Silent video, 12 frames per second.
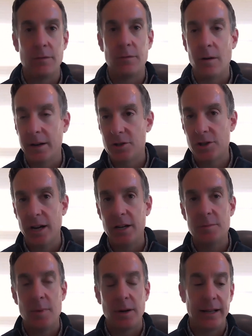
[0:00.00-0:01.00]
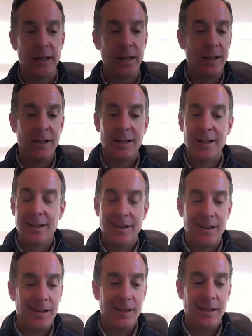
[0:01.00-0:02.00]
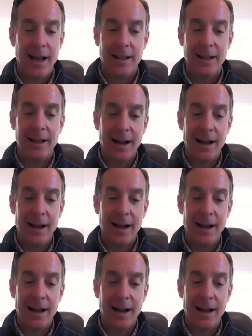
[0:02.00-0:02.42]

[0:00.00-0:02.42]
foreign exchange market like that.